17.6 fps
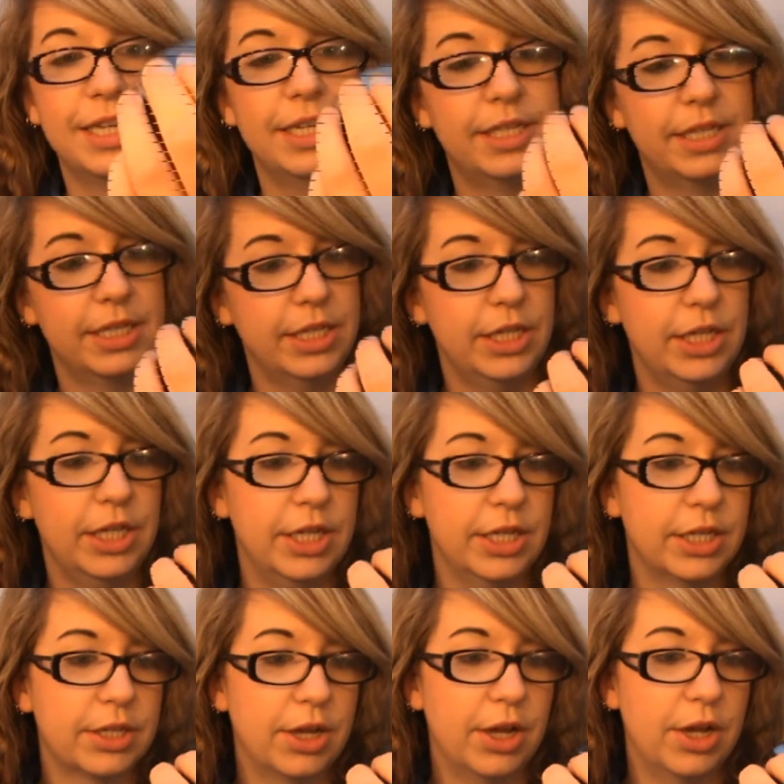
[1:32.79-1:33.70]
This
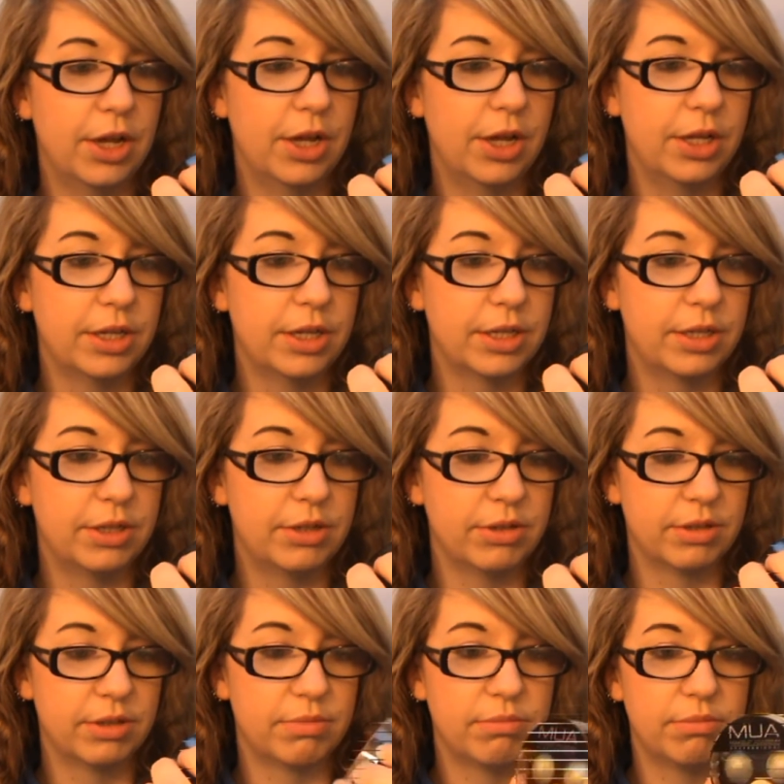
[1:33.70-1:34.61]
is called,
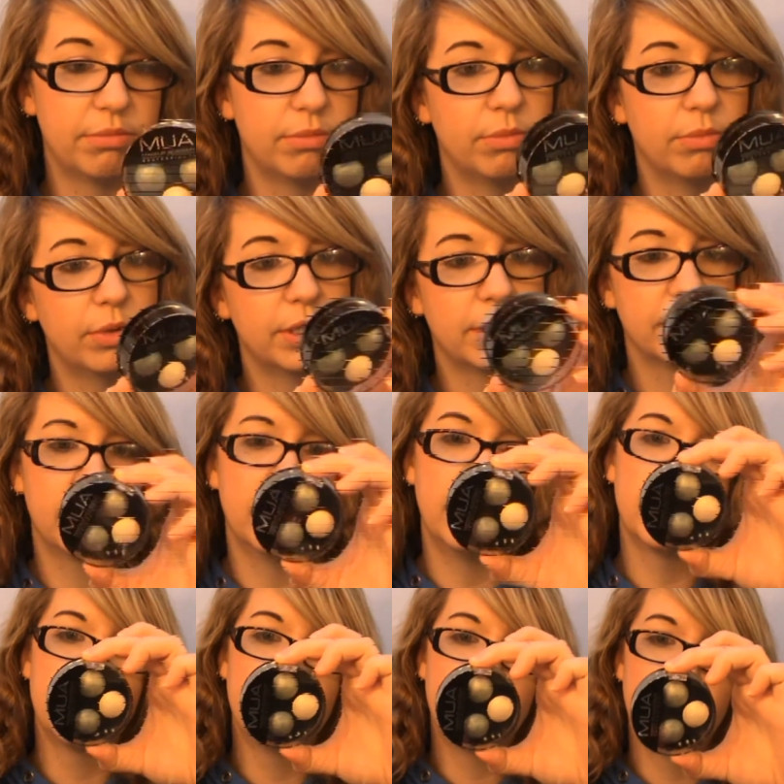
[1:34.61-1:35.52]
just what's it
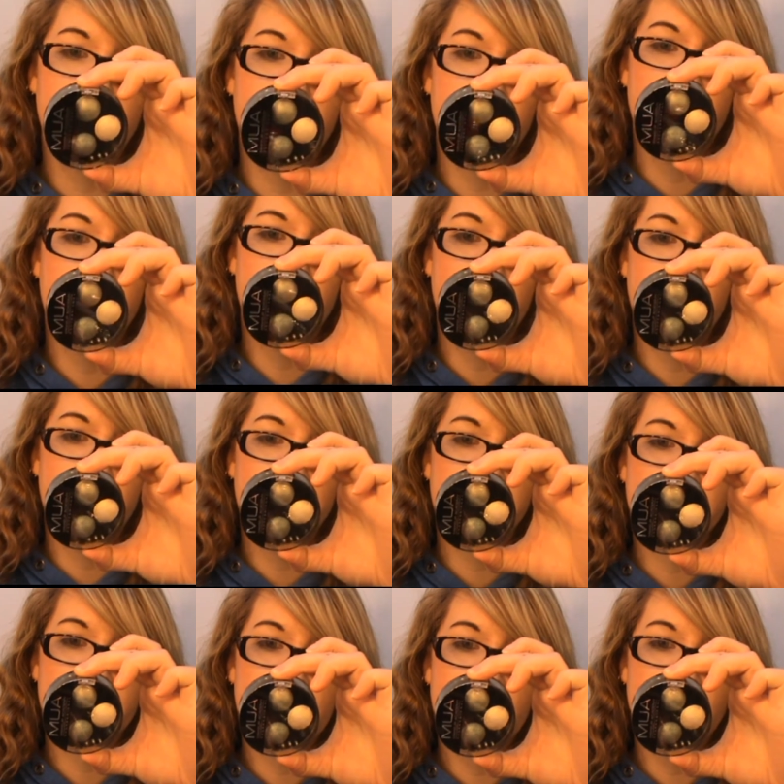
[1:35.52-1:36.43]
called?
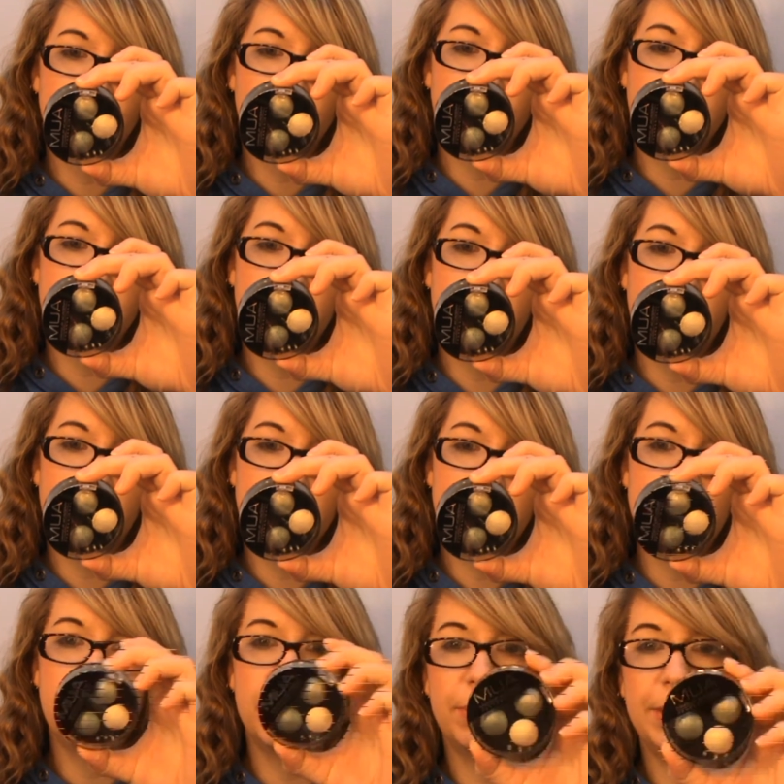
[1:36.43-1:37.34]
Trio
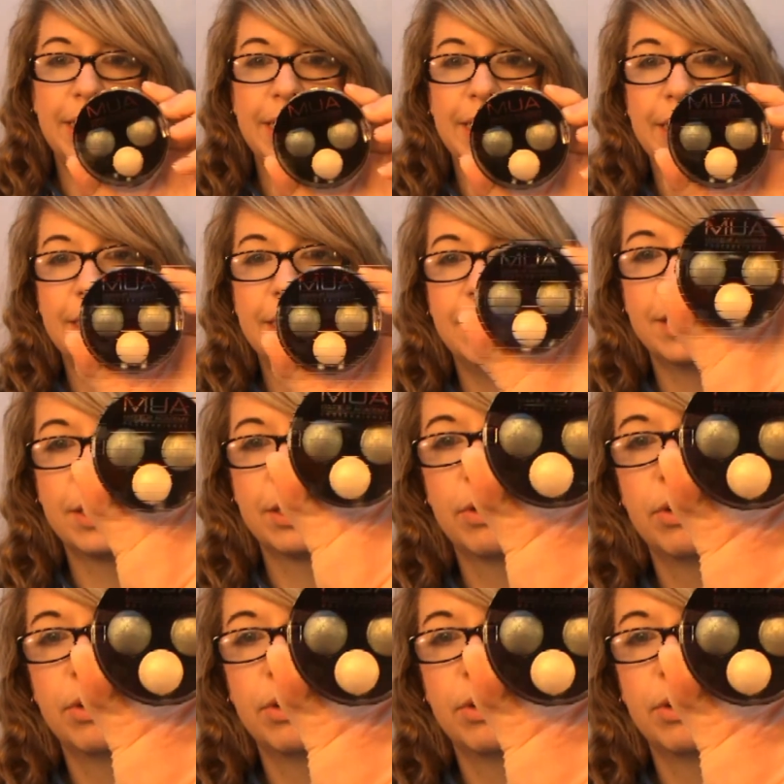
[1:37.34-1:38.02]
eyeshadow in the